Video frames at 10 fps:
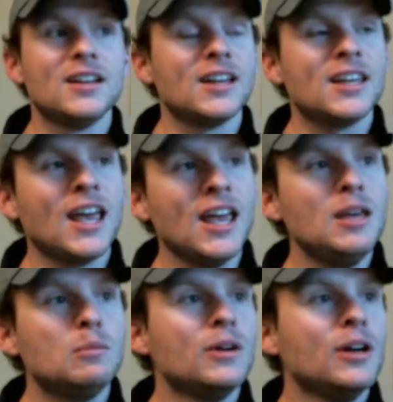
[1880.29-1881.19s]
And it
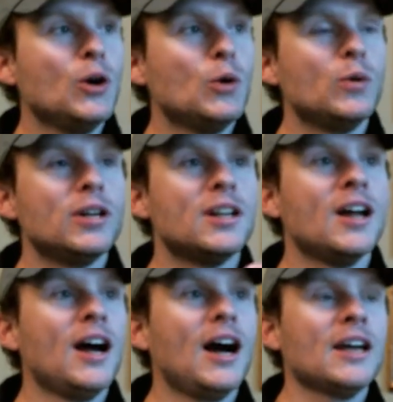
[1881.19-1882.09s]
came when
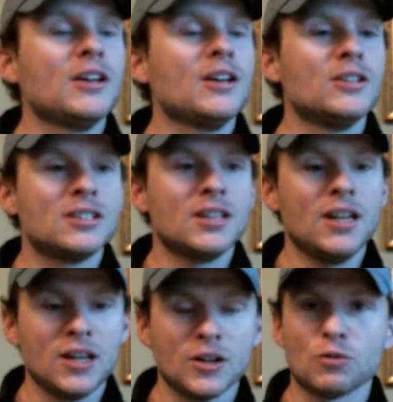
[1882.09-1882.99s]
I could sit
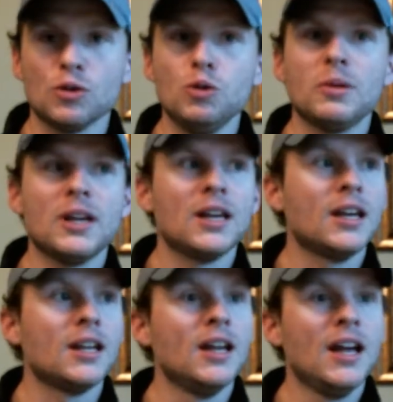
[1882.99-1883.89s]
in a group and